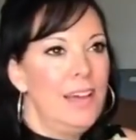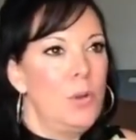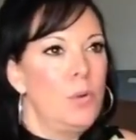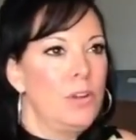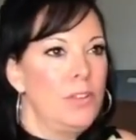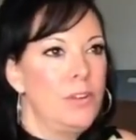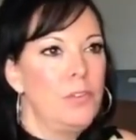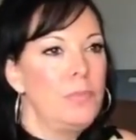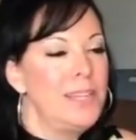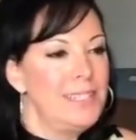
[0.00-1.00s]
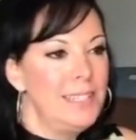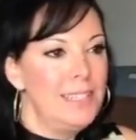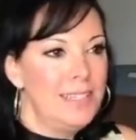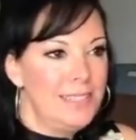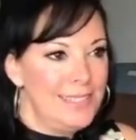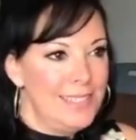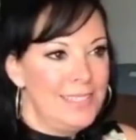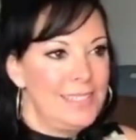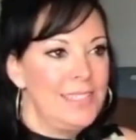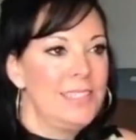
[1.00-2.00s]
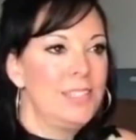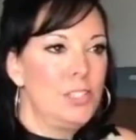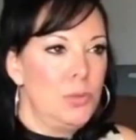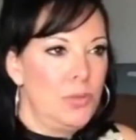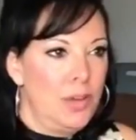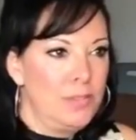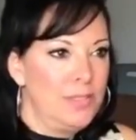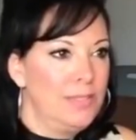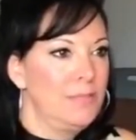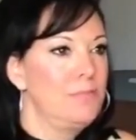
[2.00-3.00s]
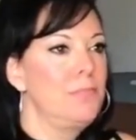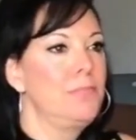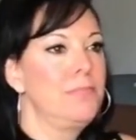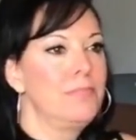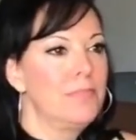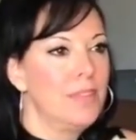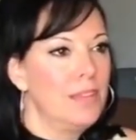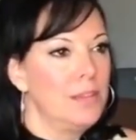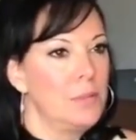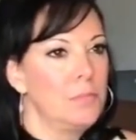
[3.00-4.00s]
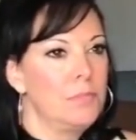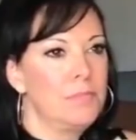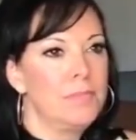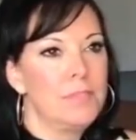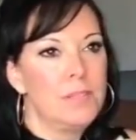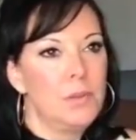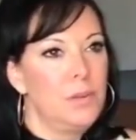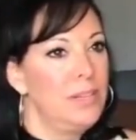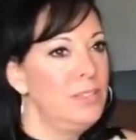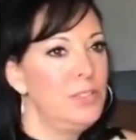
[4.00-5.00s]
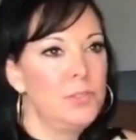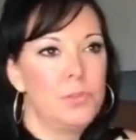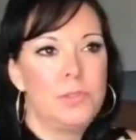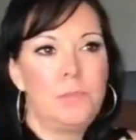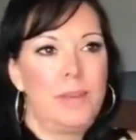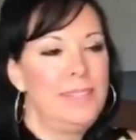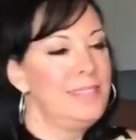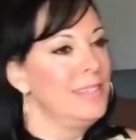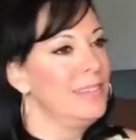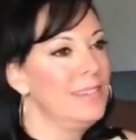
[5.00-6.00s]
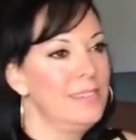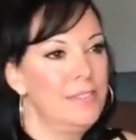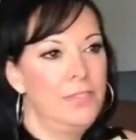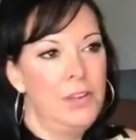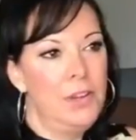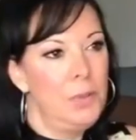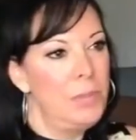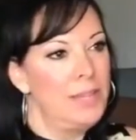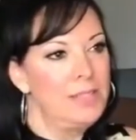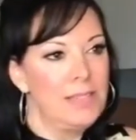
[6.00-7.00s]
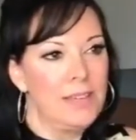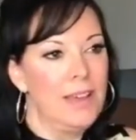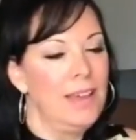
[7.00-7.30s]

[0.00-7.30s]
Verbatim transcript: I worked there from 1996 until 2000. Um, credentials was basic, very basic.